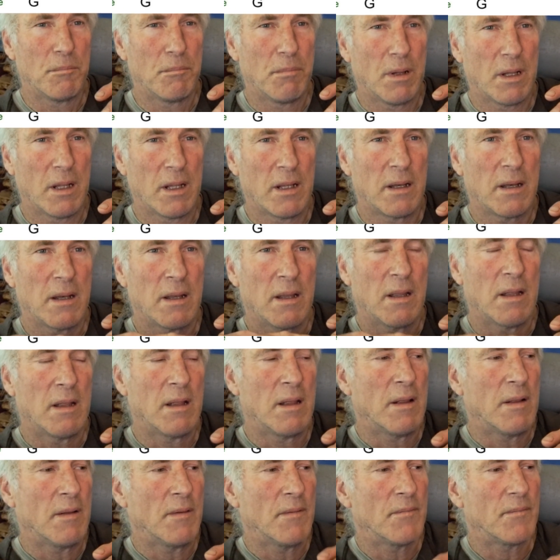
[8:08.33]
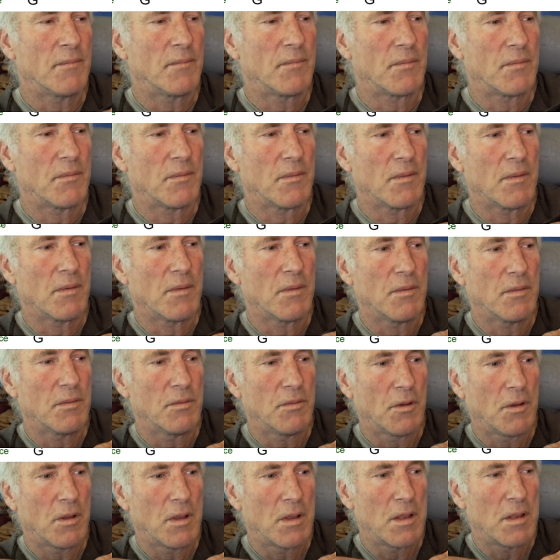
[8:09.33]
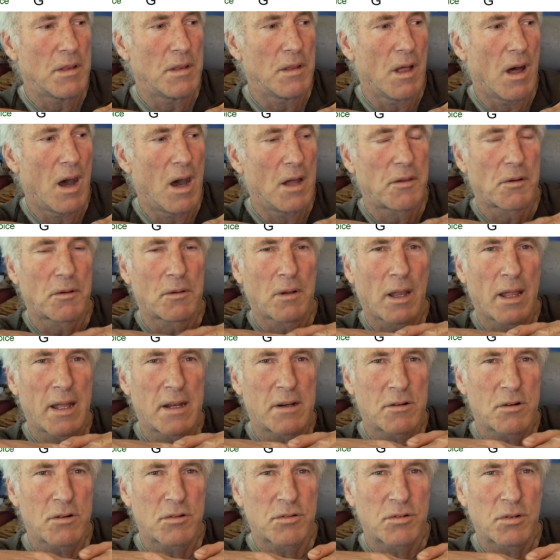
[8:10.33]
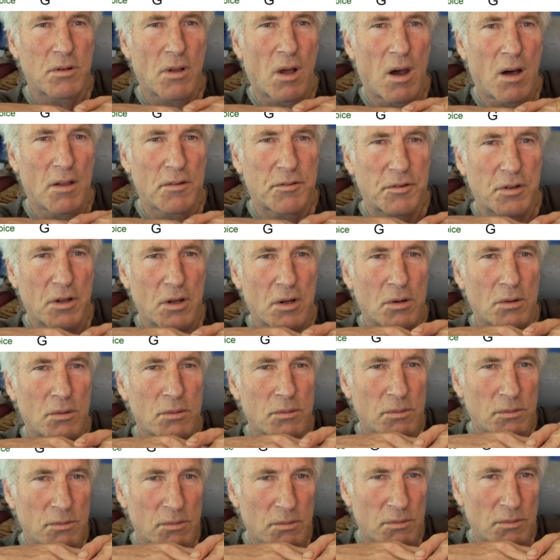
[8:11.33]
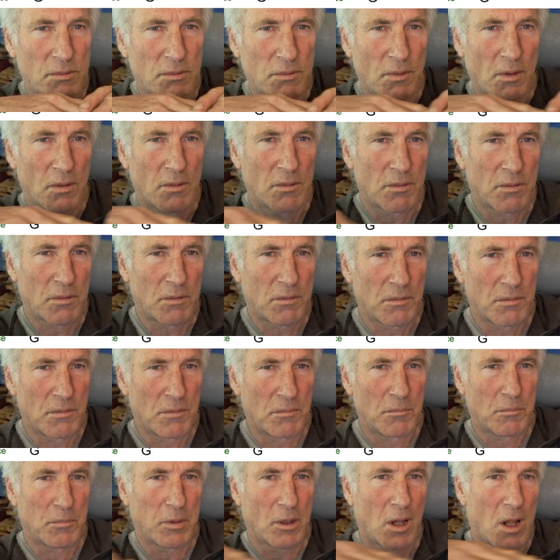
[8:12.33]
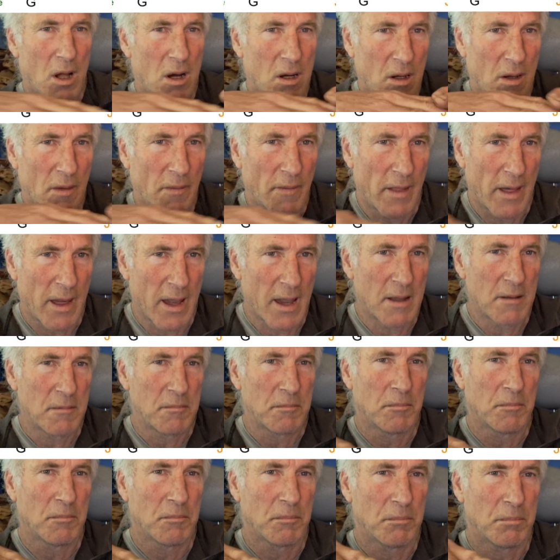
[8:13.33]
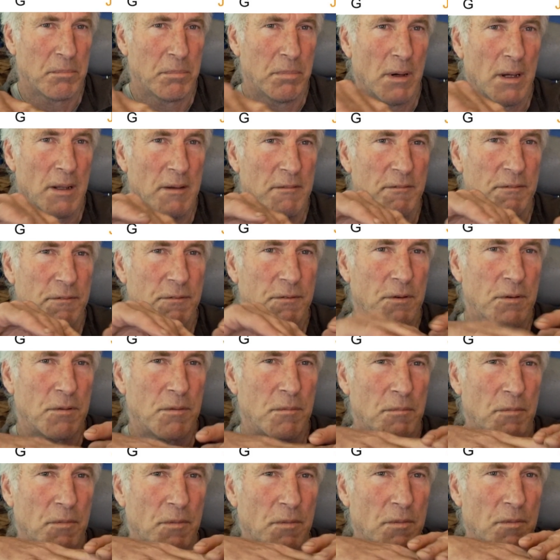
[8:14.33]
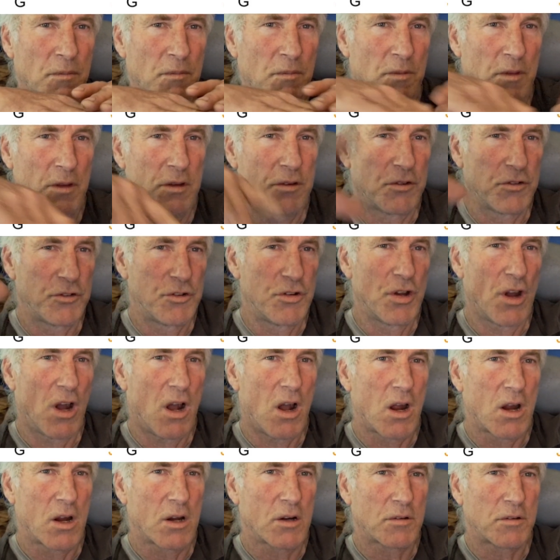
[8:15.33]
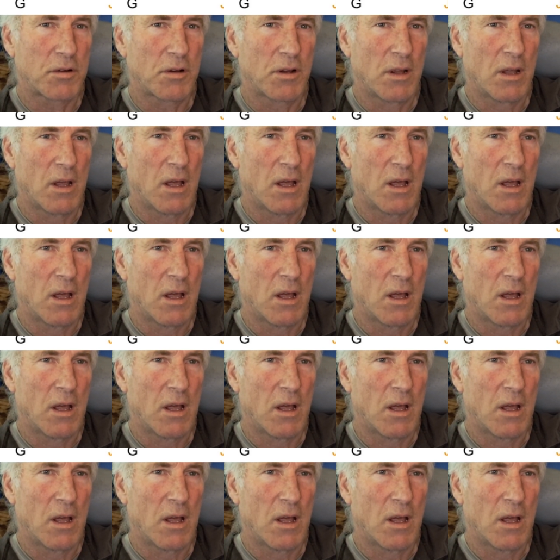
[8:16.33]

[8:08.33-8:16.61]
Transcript: But the other letters also belong on that. But for this chart,